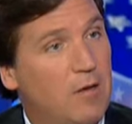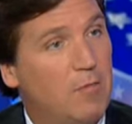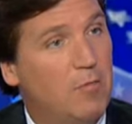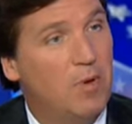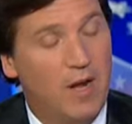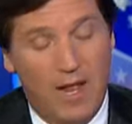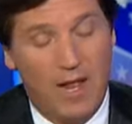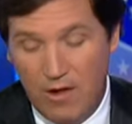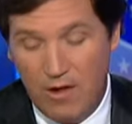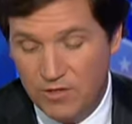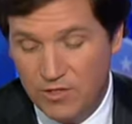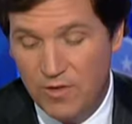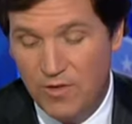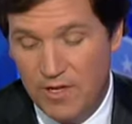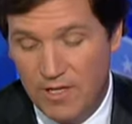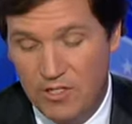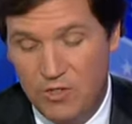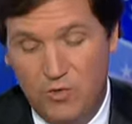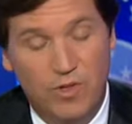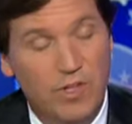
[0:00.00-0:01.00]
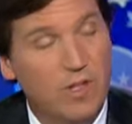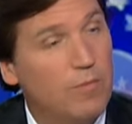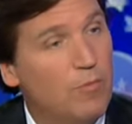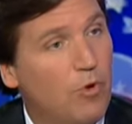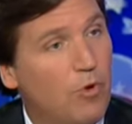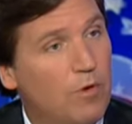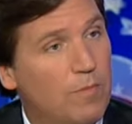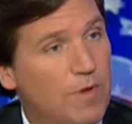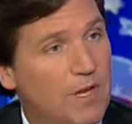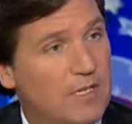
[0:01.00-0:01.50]
But I also think it's really
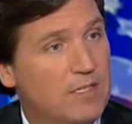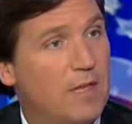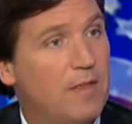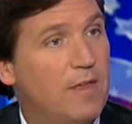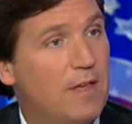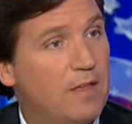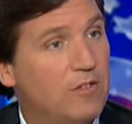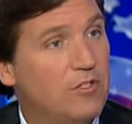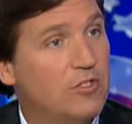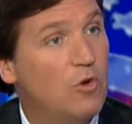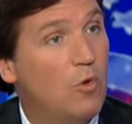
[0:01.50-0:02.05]
important because I think it's so